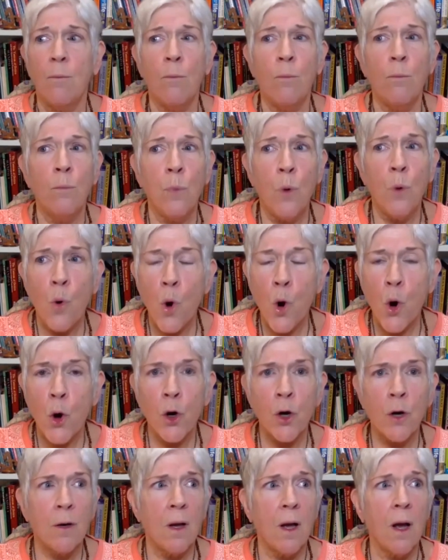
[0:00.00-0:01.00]

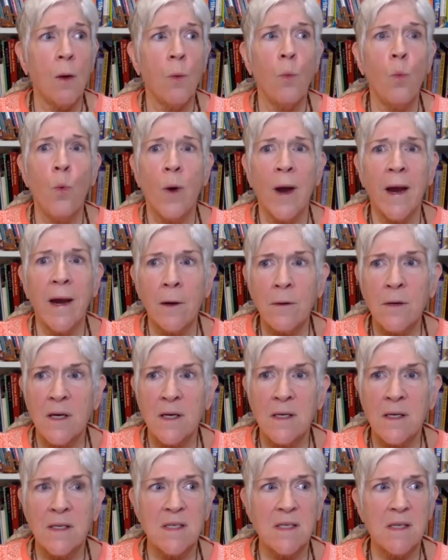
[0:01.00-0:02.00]
more
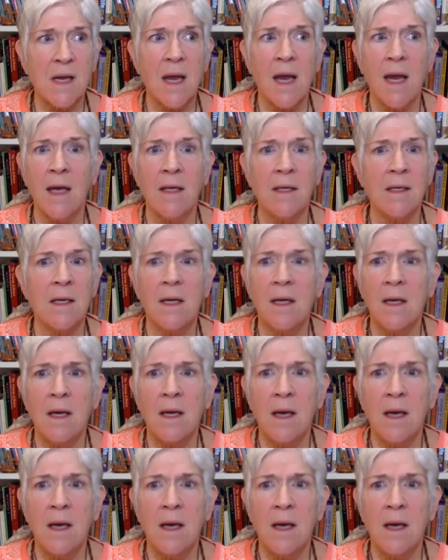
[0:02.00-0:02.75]
awareness and